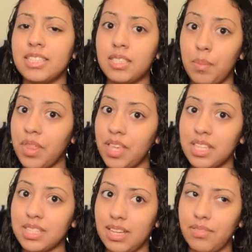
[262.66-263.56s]
some of
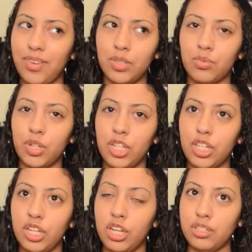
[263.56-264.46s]
these I find
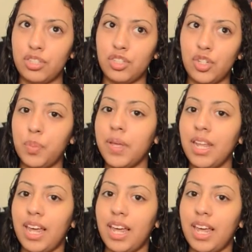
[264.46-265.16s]
really stupid.